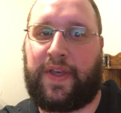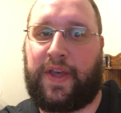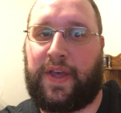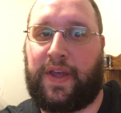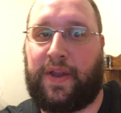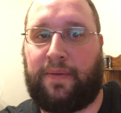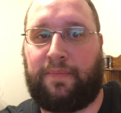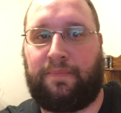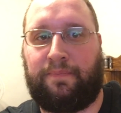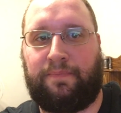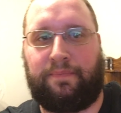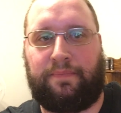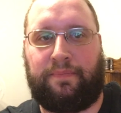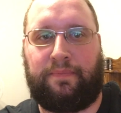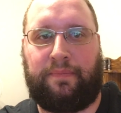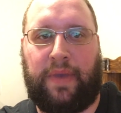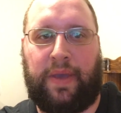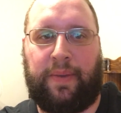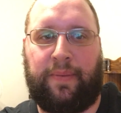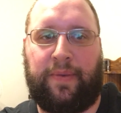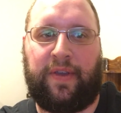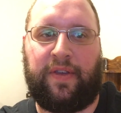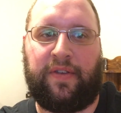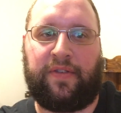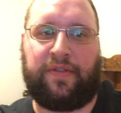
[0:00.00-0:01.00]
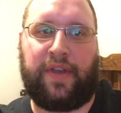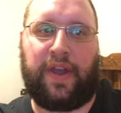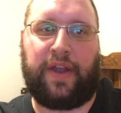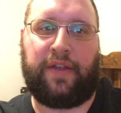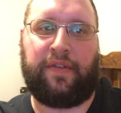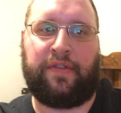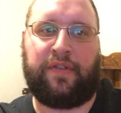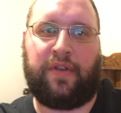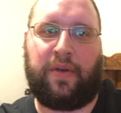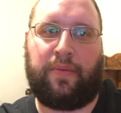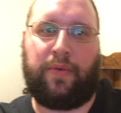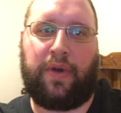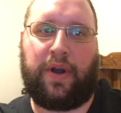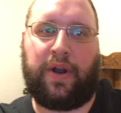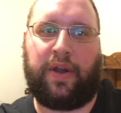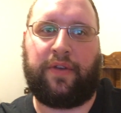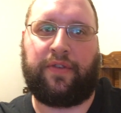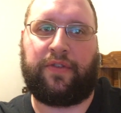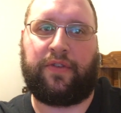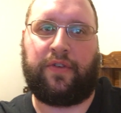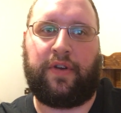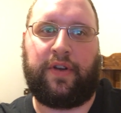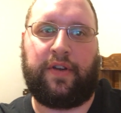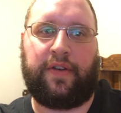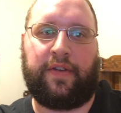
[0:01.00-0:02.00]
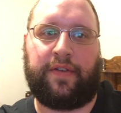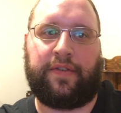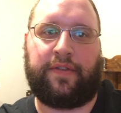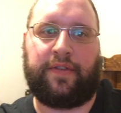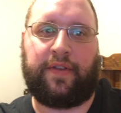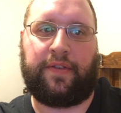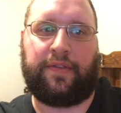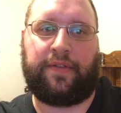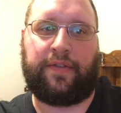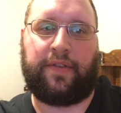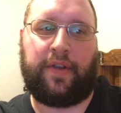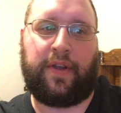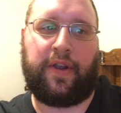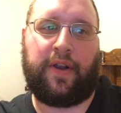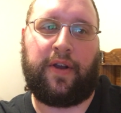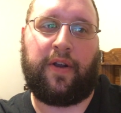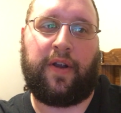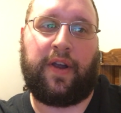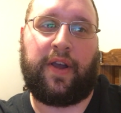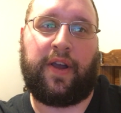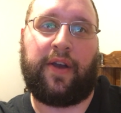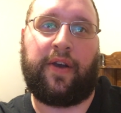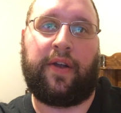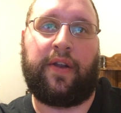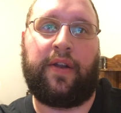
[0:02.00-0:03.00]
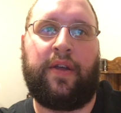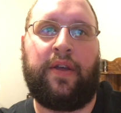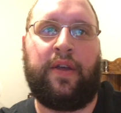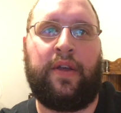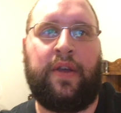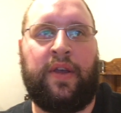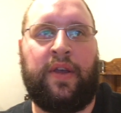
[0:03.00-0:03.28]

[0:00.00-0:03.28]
then maybe he signs somewhere else or he just sits the year out.